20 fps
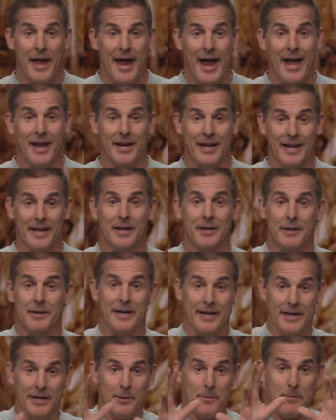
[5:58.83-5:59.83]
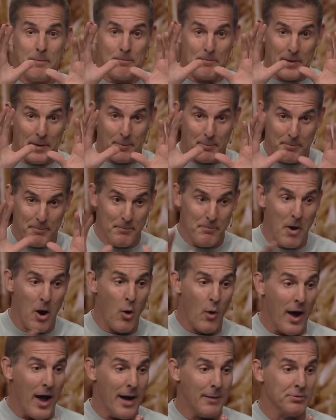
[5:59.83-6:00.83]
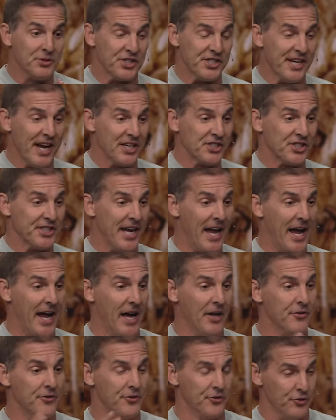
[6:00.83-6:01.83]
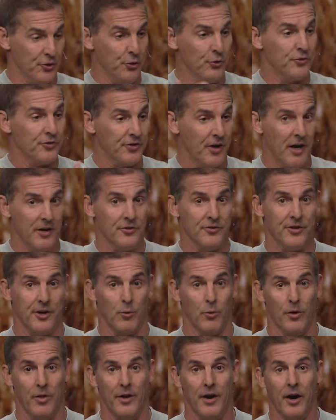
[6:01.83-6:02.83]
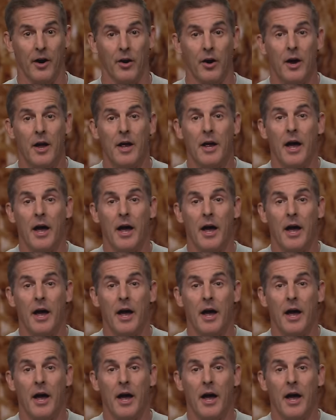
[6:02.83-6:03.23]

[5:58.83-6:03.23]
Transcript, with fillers: And in, in Moab, she actually had two sons that were there.